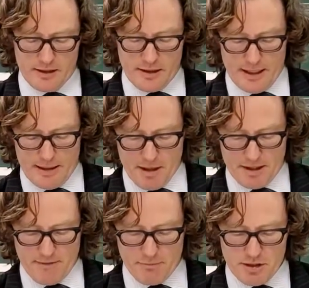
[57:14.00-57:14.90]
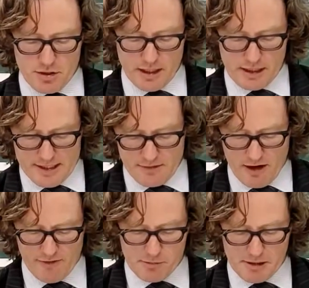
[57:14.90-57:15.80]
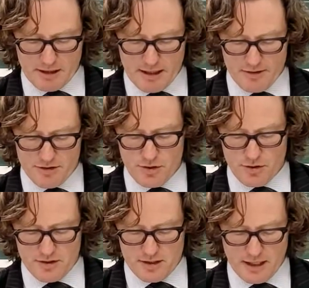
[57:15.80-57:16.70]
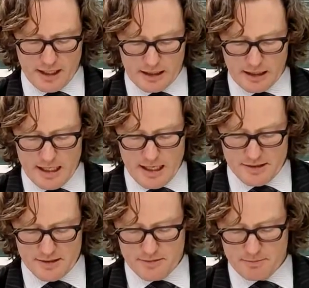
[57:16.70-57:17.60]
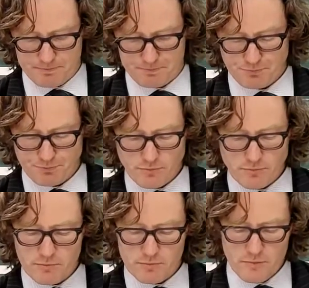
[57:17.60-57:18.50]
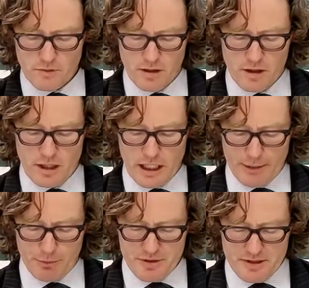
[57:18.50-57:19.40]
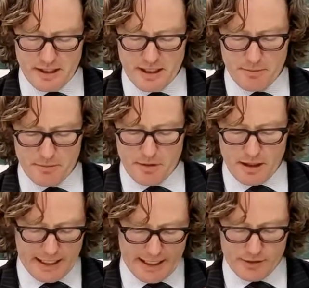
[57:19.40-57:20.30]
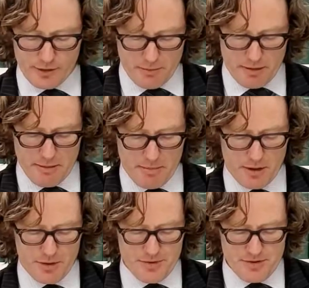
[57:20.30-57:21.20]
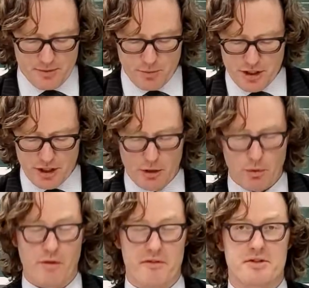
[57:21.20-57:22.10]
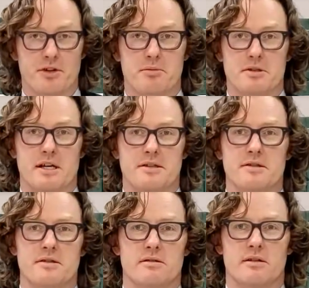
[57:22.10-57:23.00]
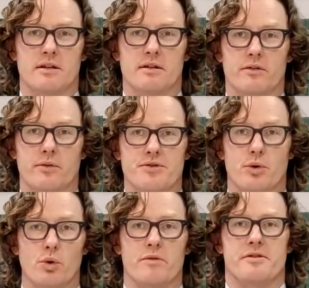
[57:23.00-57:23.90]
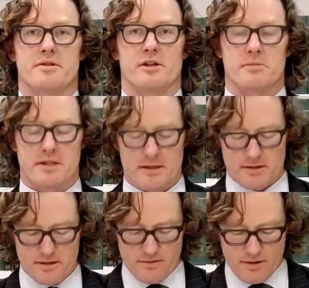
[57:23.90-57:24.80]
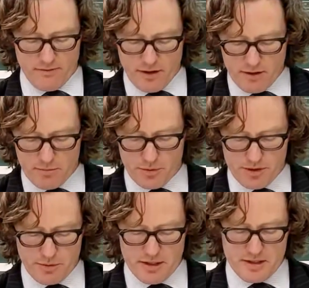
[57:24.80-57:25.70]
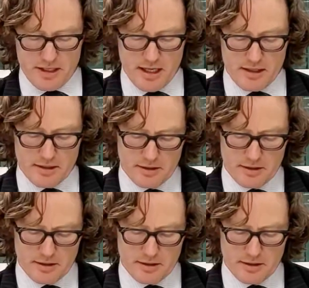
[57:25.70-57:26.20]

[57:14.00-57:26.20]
and they've been treated less favourably than other students in that class. It would seem, again on the bare bones, and we don't know all of the circumstances, and of course all of the circumstances are very important to understand,